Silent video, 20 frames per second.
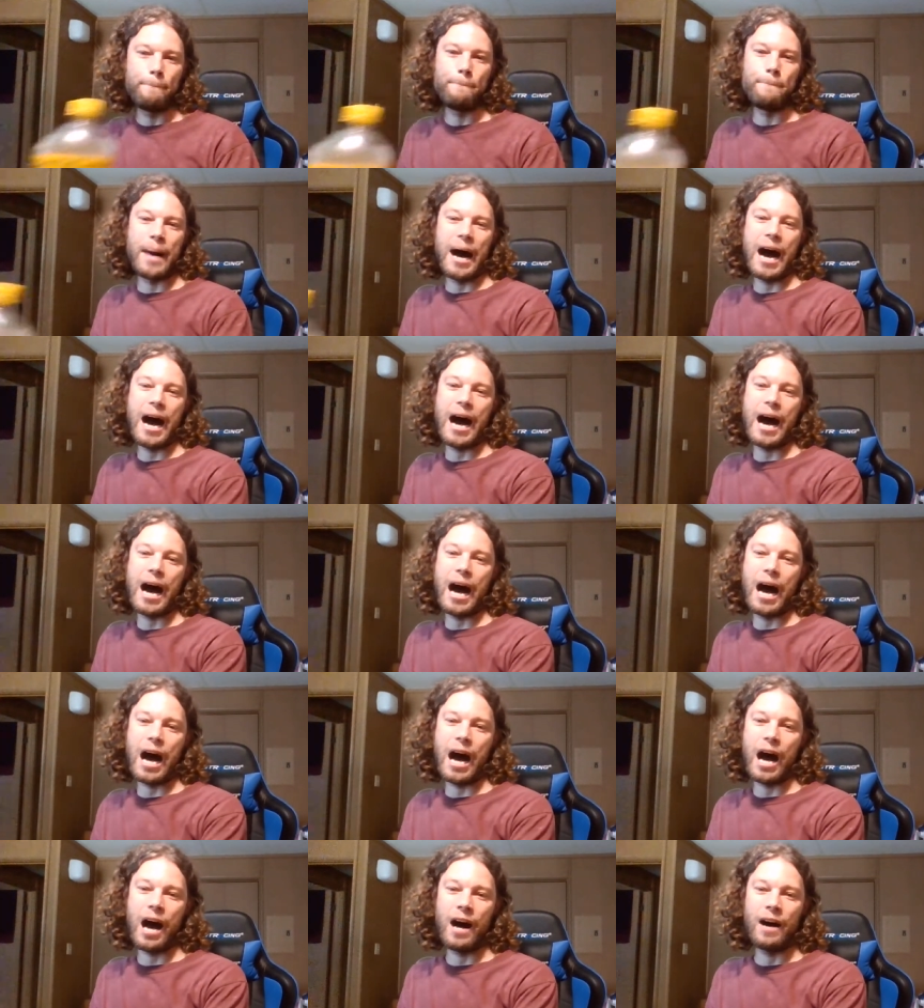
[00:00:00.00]

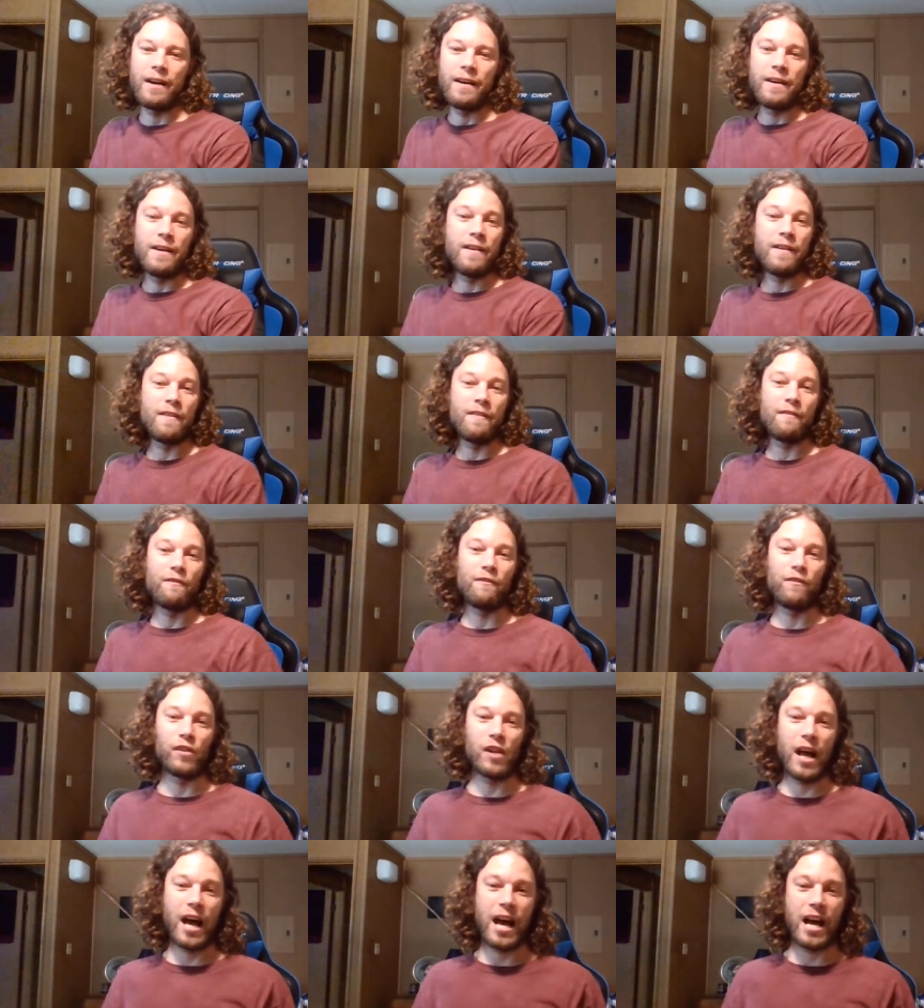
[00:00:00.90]
Baja
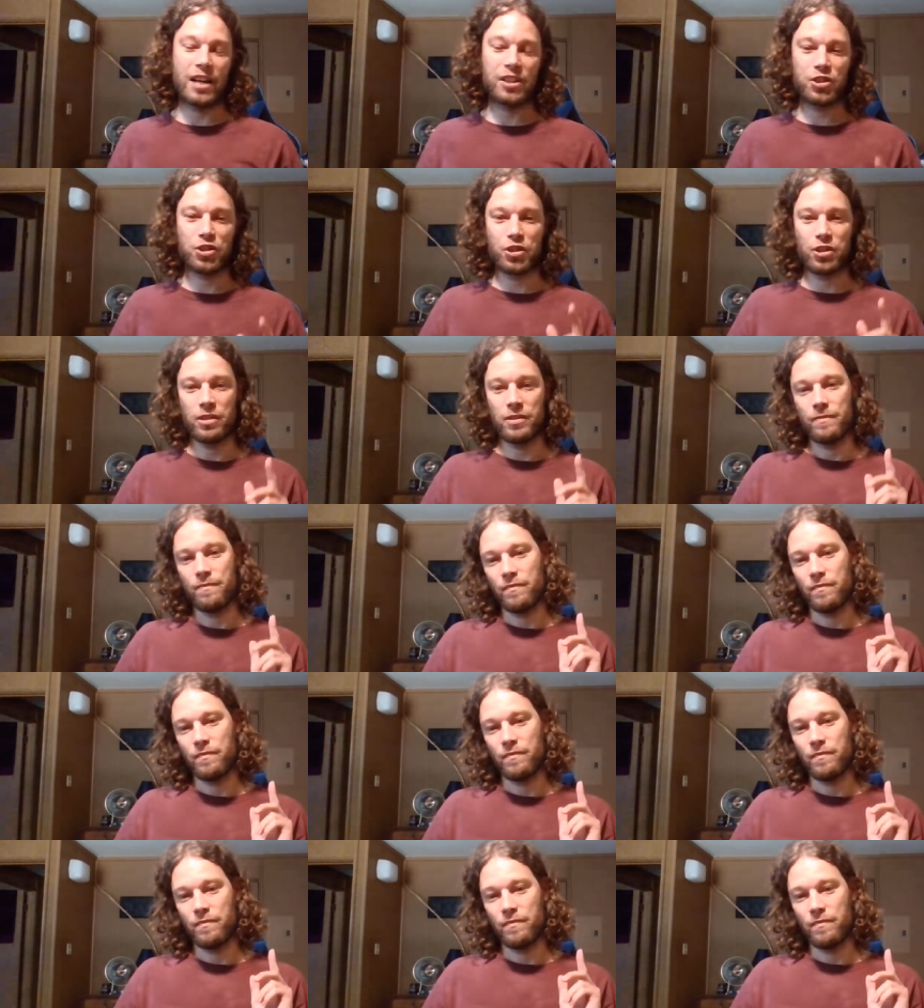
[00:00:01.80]
Flash.